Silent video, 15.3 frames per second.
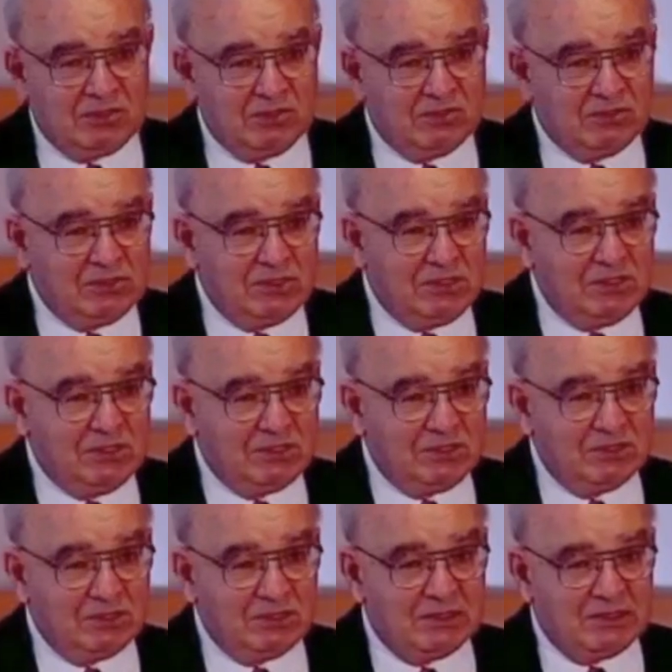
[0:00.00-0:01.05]
You
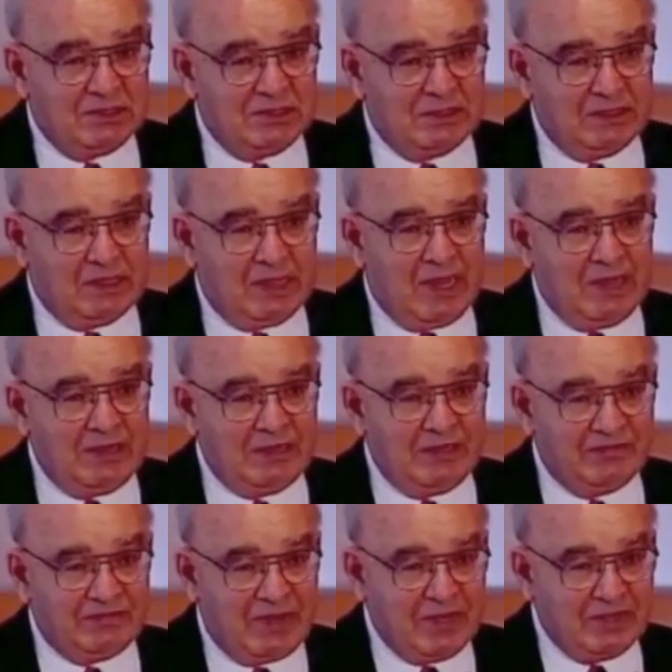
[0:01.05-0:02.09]
need
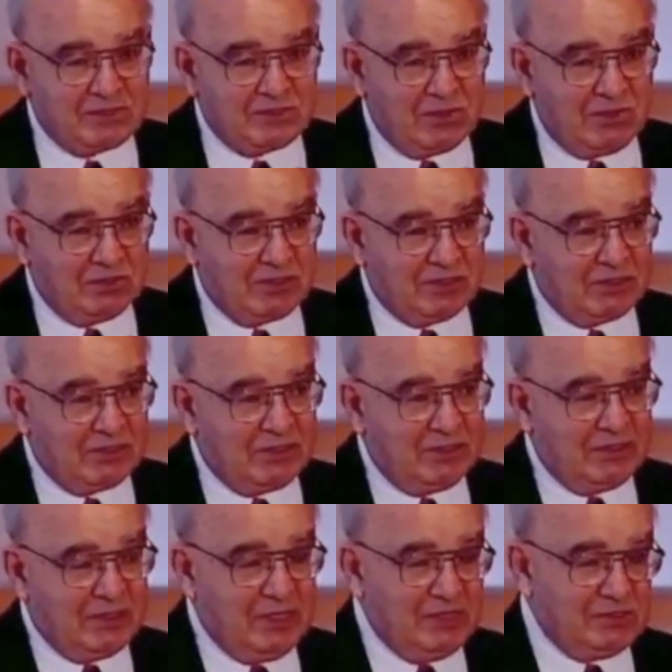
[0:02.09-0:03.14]
unrefined salt that
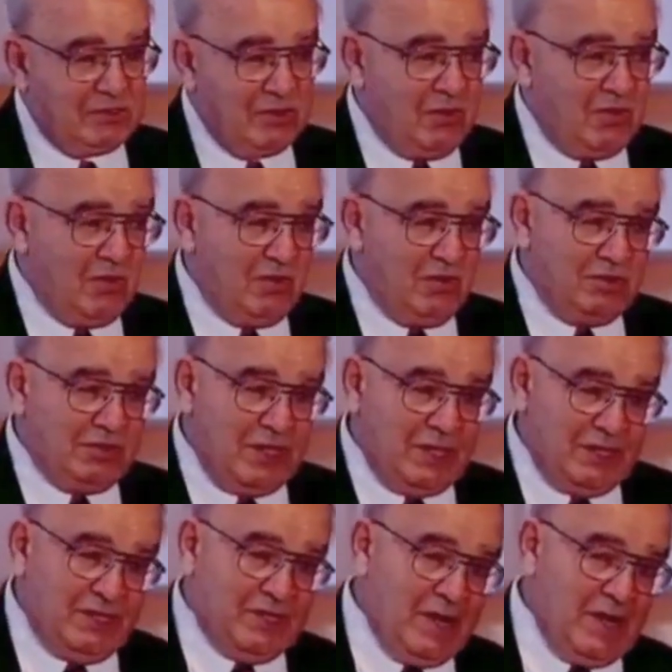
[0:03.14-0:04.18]
contains all the
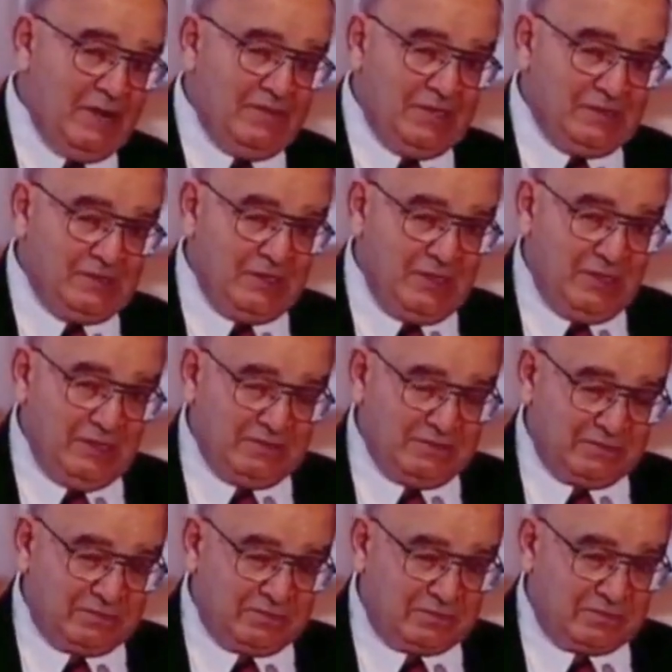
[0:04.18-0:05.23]
other elements in it.
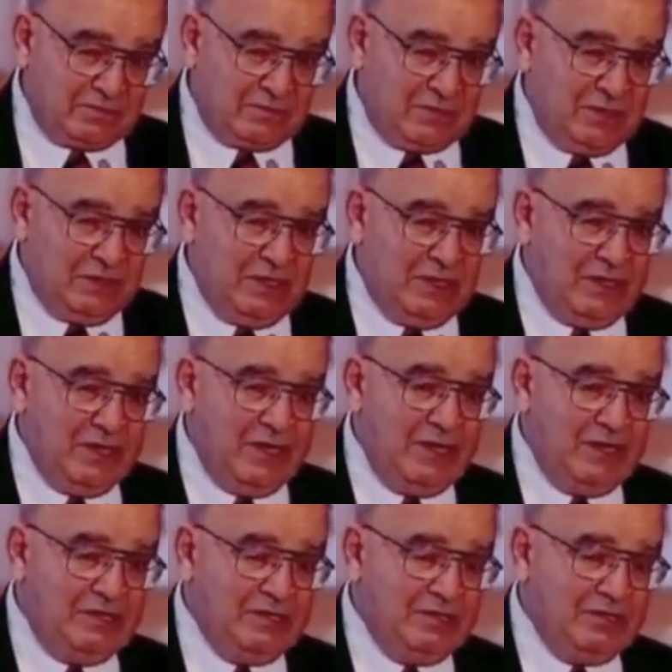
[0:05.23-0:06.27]
There are
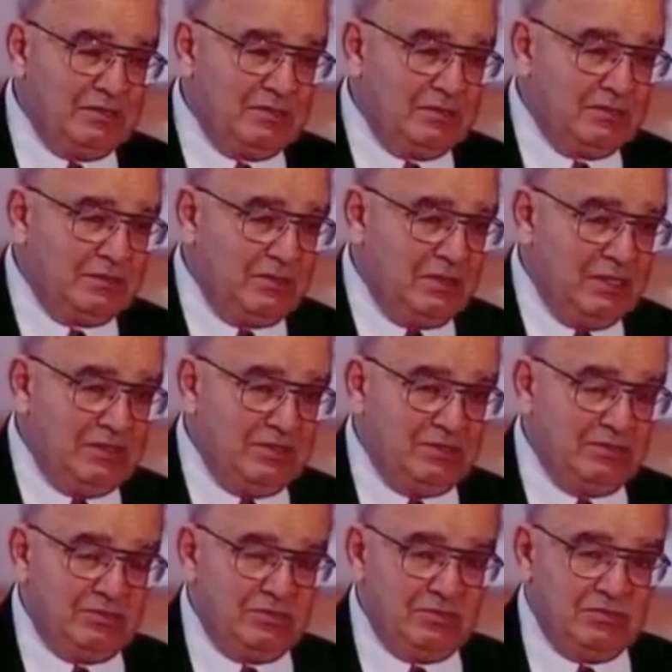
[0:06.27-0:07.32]
82
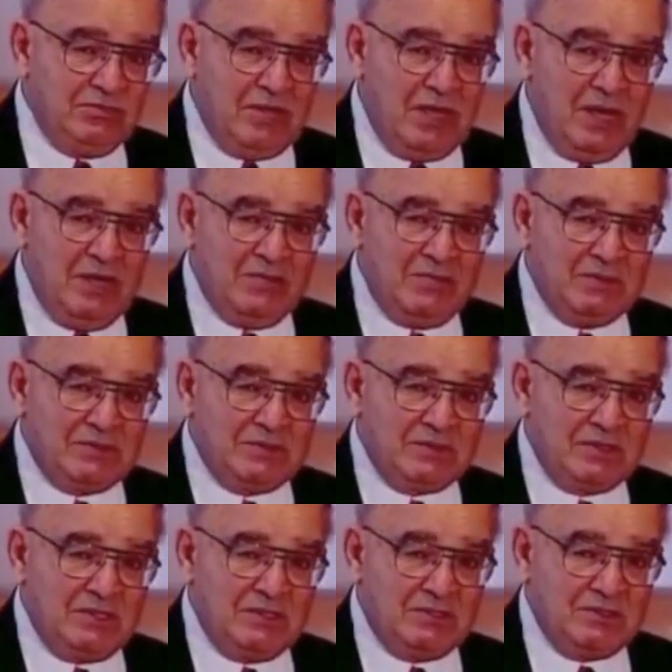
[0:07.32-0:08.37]
elements
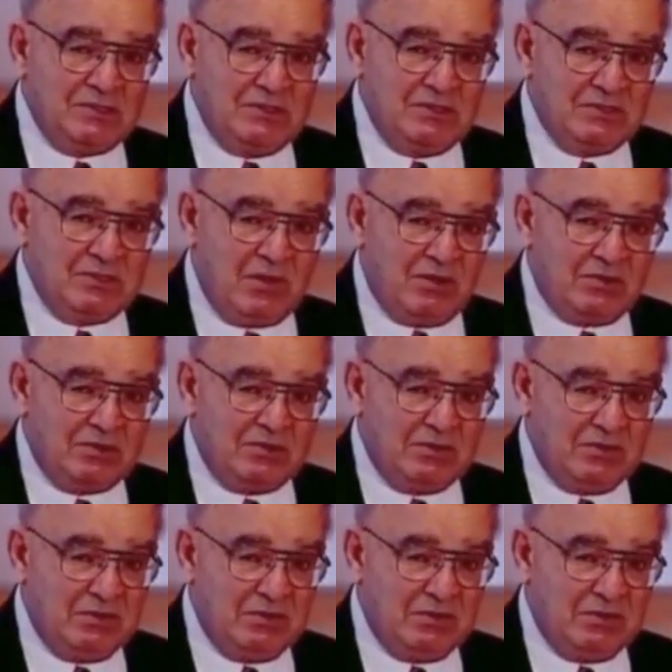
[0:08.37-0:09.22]
in sea salt.